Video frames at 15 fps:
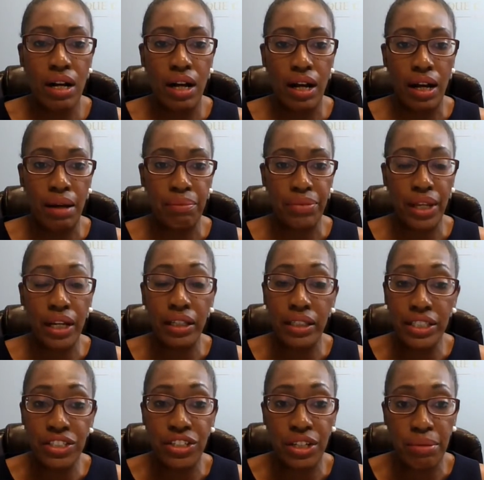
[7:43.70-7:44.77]
a
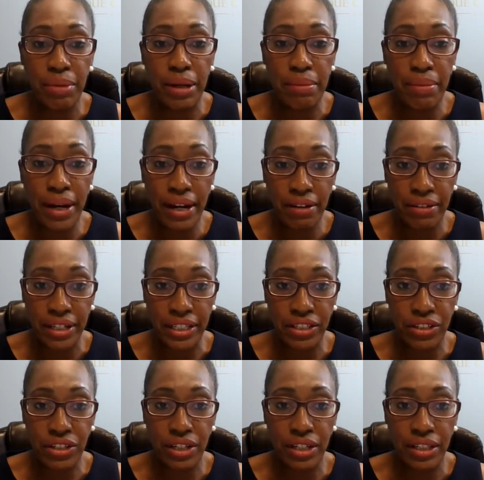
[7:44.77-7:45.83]
legitimate
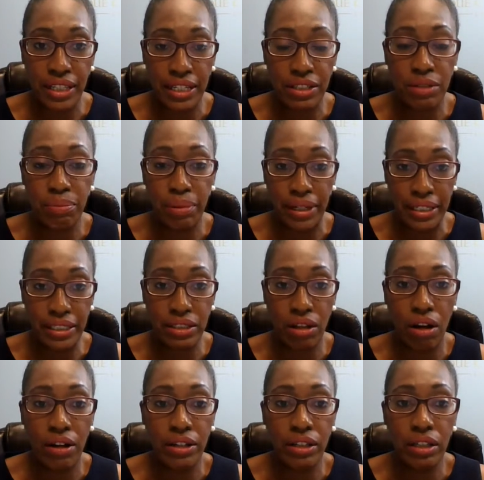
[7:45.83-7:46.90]
marriage that's based
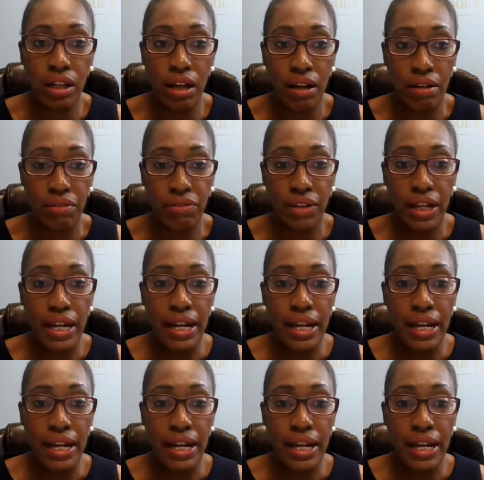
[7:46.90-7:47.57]
on love.